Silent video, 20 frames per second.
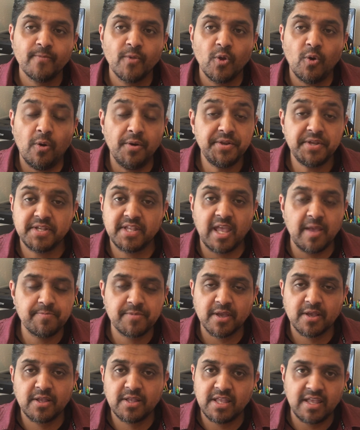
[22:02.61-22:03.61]
Or just keep
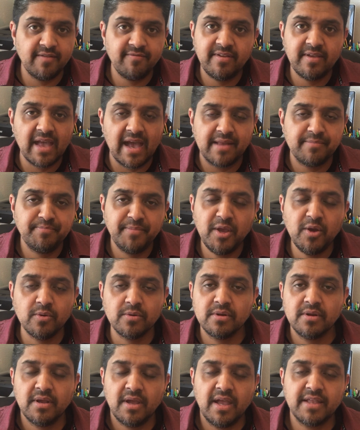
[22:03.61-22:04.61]
the TV at
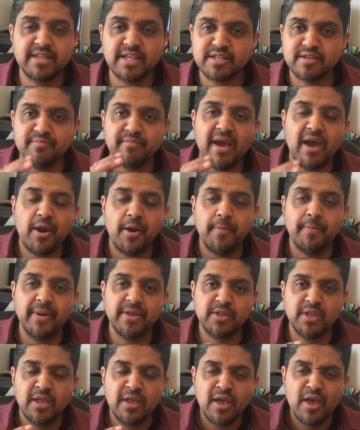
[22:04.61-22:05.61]
mute. It doesn't matter,
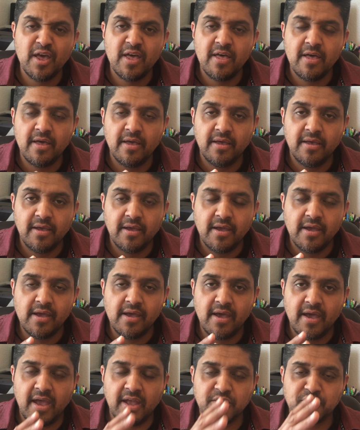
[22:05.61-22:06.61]
but
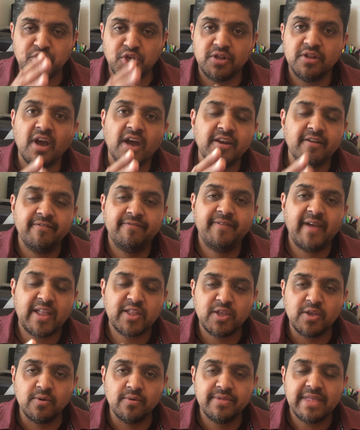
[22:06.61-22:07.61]
it should not
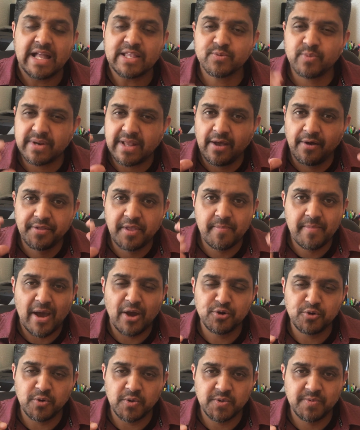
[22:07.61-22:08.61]
affect you. That's what healthy
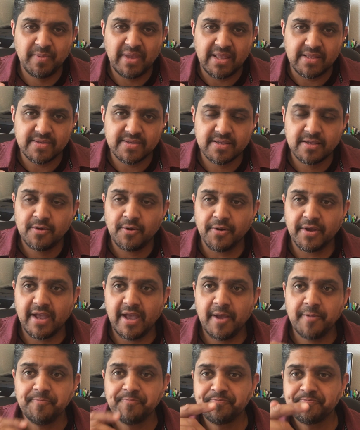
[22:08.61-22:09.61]
boundaries means,
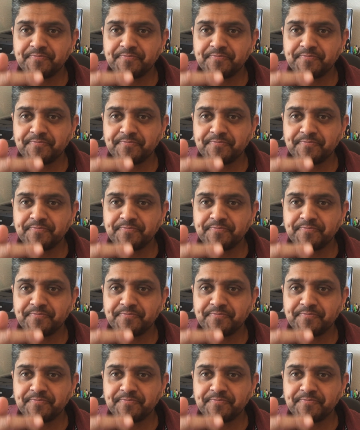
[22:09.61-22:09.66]
okay?